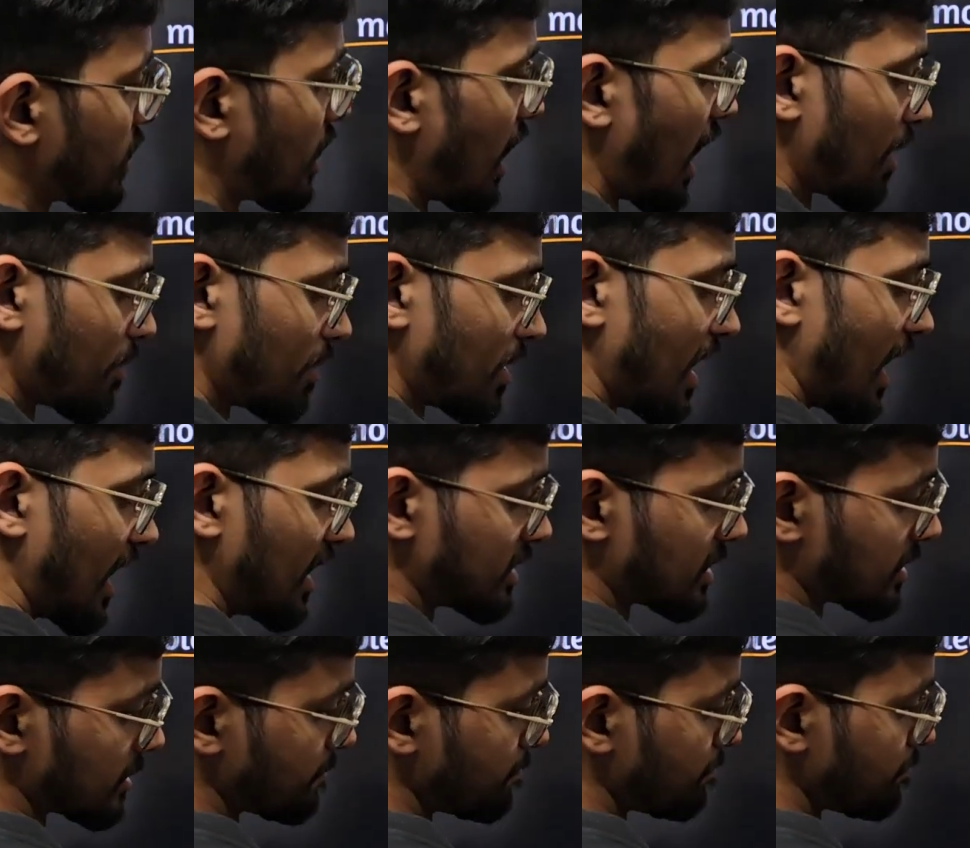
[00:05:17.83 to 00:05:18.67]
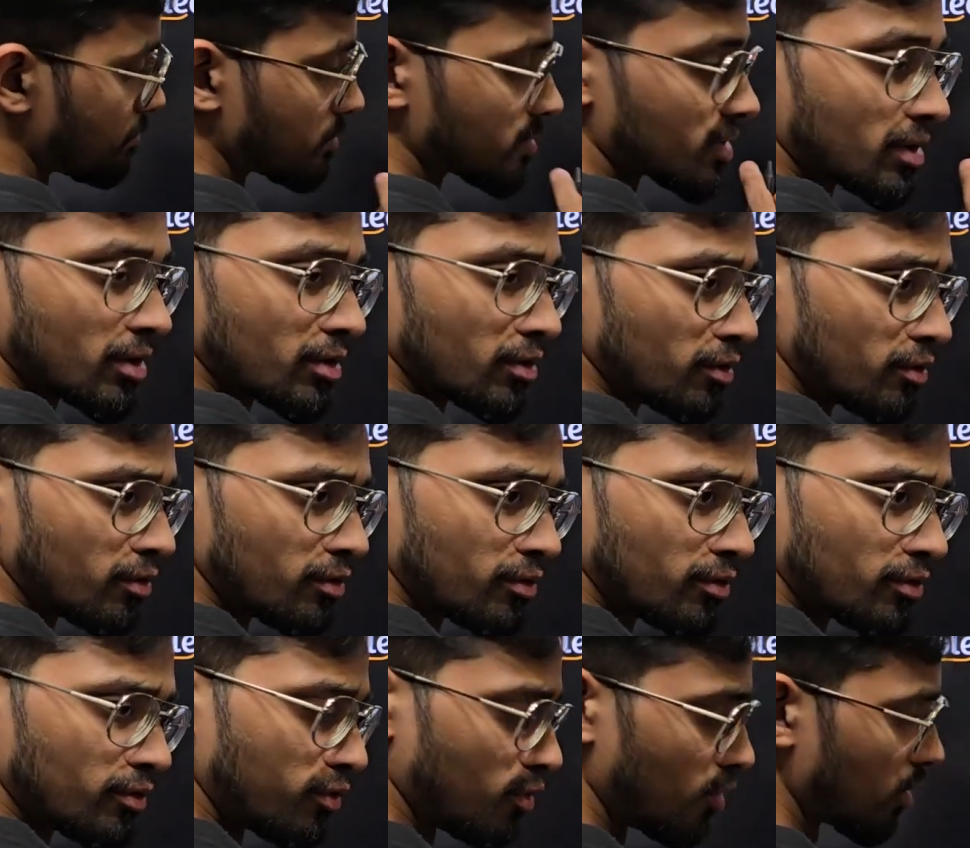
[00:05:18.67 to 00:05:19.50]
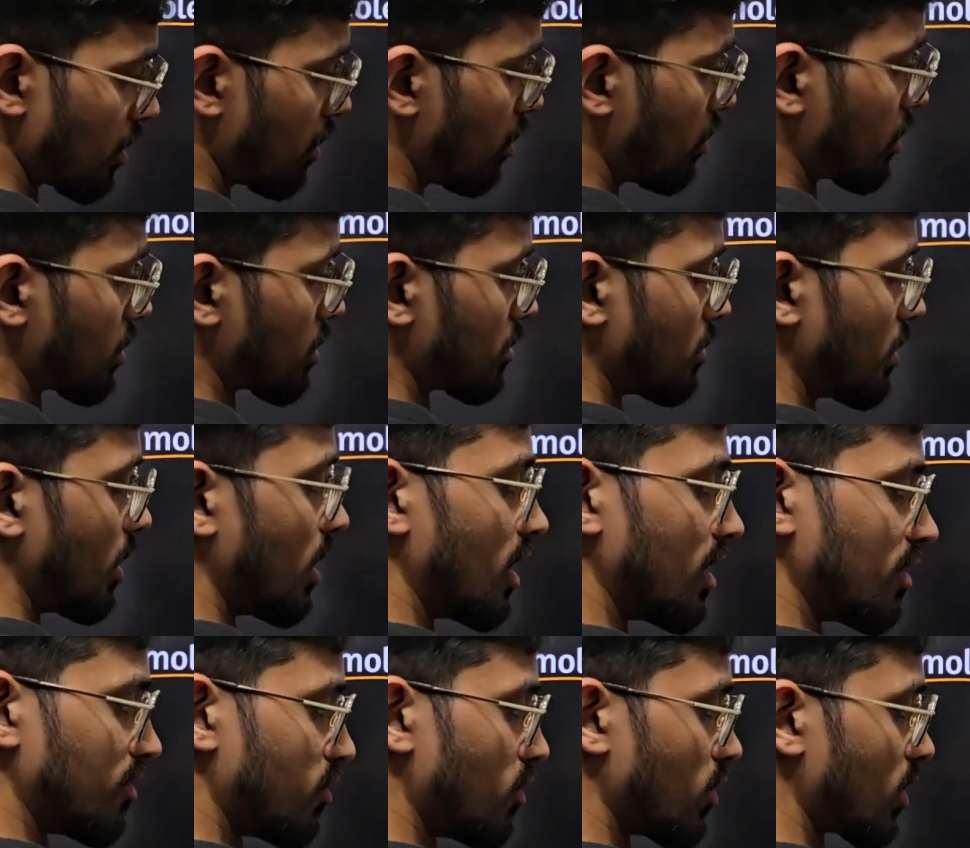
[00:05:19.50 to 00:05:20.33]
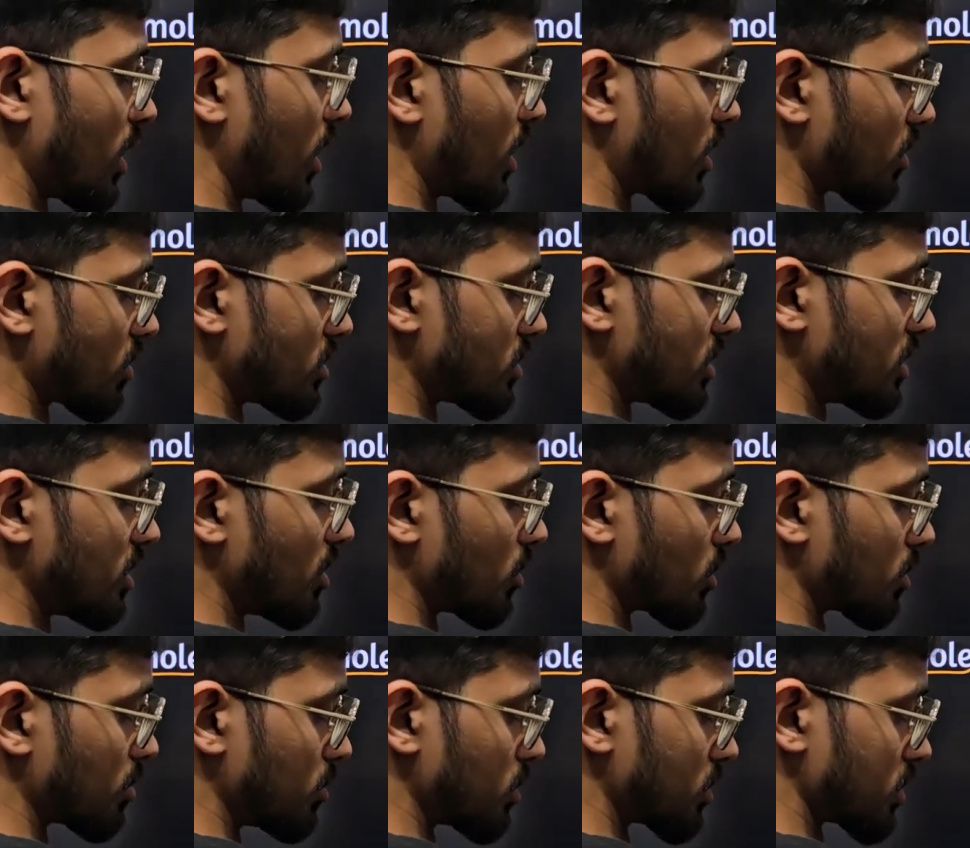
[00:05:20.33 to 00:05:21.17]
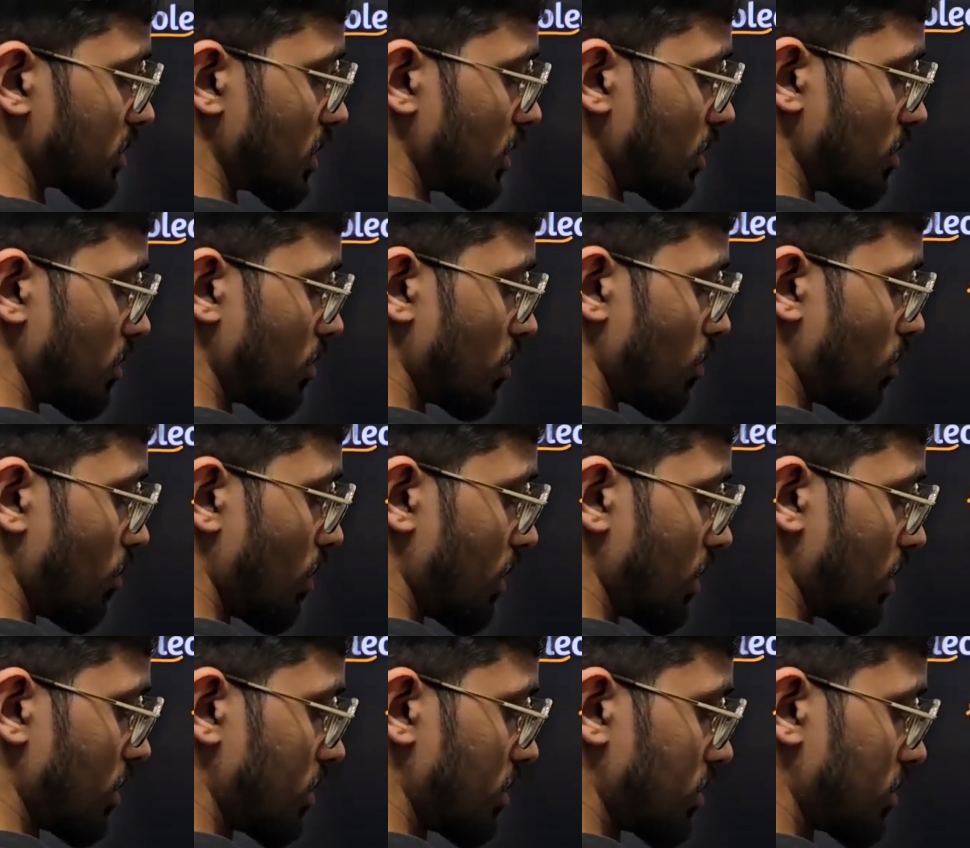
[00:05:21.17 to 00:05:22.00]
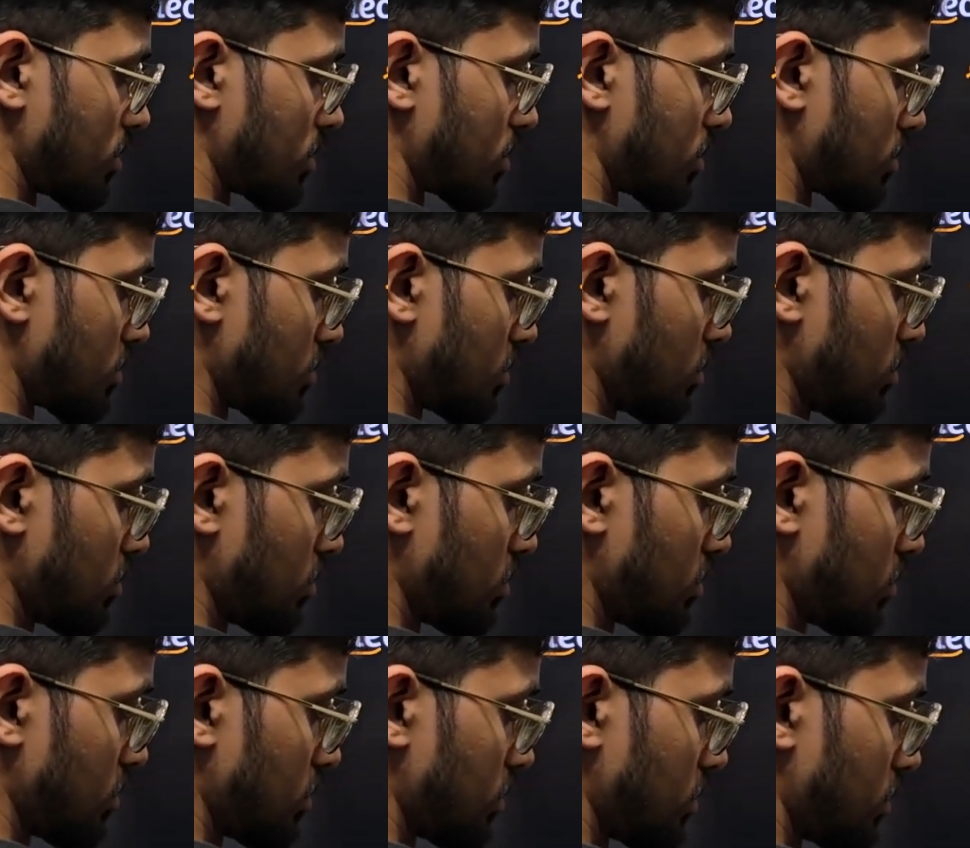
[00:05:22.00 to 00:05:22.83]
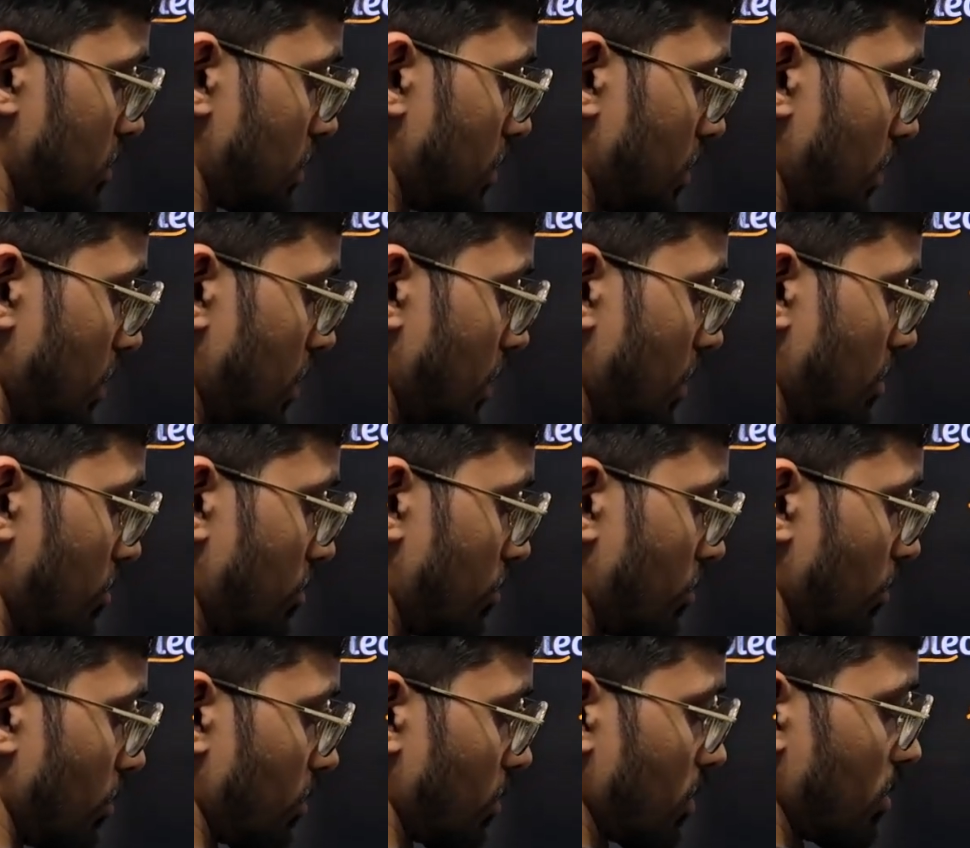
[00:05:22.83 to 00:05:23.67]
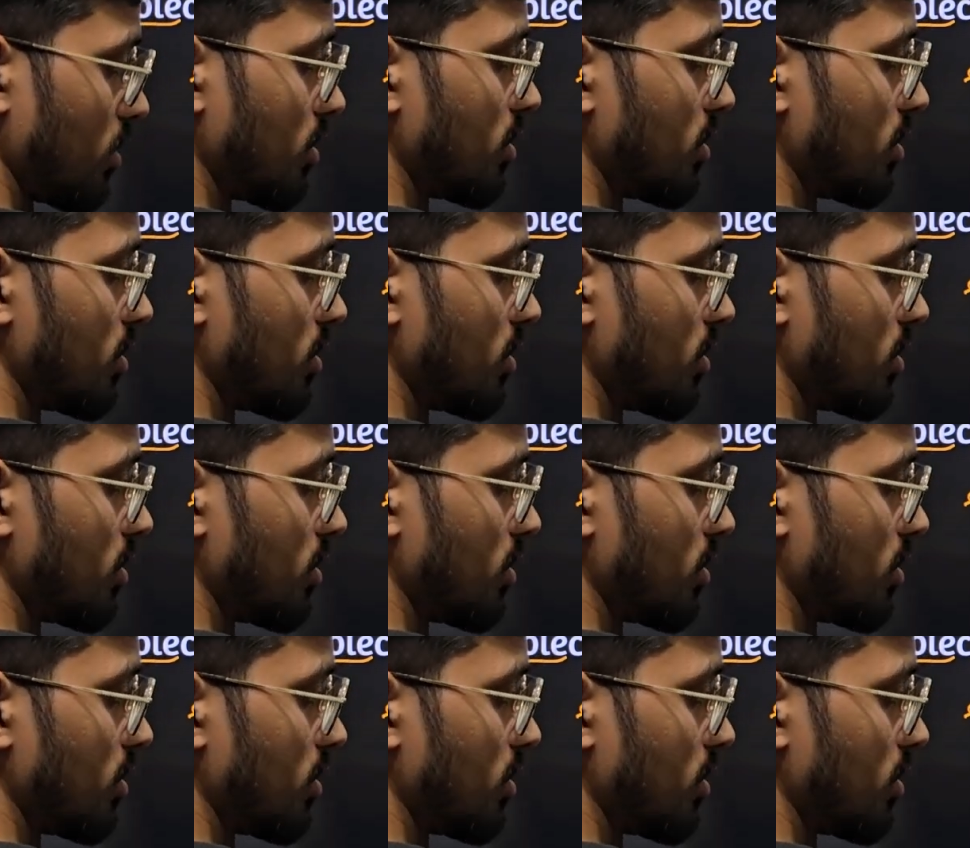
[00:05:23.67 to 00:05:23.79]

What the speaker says: carbon has 4 electrons in the outermost shell. 1, 2, 3 and 4.